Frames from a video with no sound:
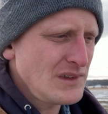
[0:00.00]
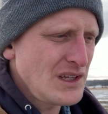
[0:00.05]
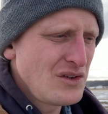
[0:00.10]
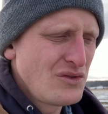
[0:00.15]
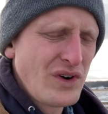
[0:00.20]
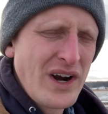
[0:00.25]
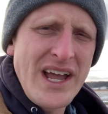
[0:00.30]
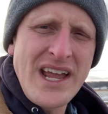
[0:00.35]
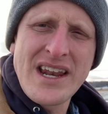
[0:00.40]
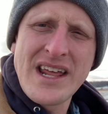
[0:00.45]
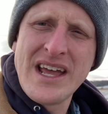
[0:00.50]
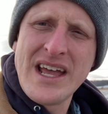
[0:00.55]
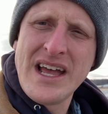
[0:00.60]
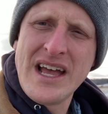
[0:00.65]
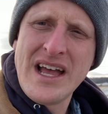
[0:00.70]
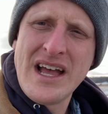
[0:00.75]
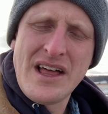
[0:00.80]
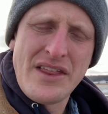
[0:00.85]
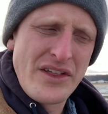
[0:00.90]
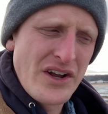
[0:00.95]
right?
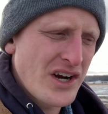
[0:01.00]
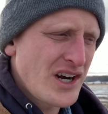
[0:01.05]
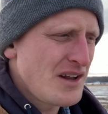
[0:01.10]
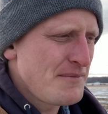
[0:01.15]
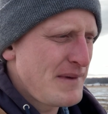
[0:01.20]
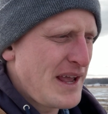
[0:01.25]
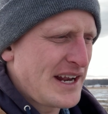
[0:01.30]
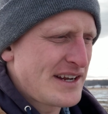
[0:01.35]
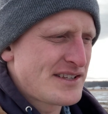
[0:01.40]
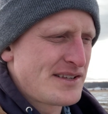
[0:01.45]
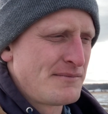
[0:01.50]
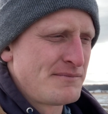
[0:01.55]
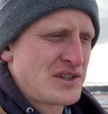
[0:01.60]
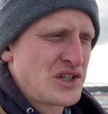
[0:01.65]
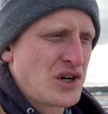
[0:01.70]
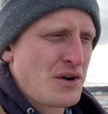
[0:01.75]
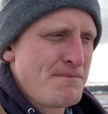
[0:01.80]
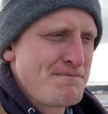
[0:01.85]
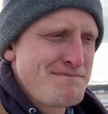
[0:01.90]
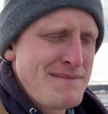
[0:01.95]
They're going to make some
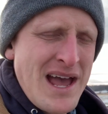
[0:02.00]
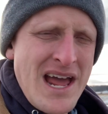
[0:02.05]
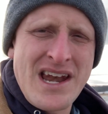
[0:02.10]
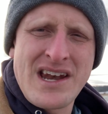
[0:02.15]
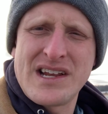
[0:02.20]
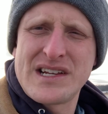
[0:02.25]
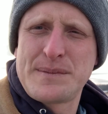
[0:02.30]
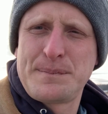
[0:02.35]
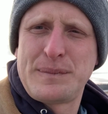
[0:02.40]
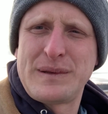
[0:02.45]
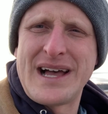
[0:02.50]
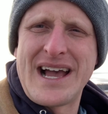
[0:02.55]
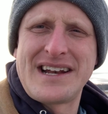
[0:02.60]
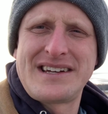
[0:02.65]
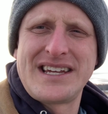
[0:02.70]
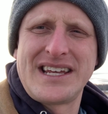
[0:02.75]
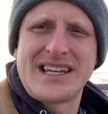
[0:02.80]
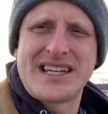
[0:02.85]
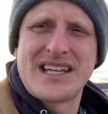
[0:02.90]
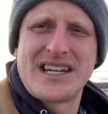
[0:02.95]
tremendous
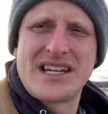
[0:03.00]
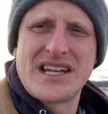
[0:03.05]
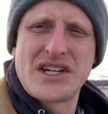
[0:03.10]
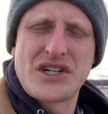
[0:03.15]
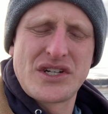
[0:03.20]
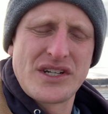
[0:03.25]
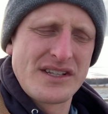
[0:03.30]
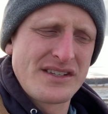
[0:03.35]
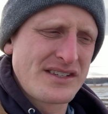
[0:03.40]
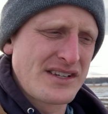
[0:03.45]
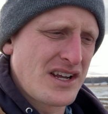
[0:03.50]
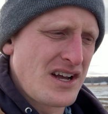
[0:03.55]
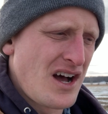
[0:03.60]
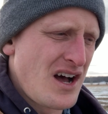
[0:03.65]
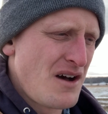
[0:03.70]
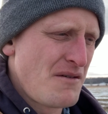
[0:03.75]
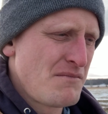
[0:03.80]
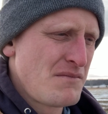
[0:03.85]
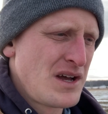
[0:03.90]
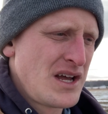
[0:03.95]
planting conditions
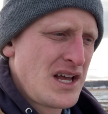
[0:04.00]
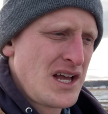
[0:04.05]
come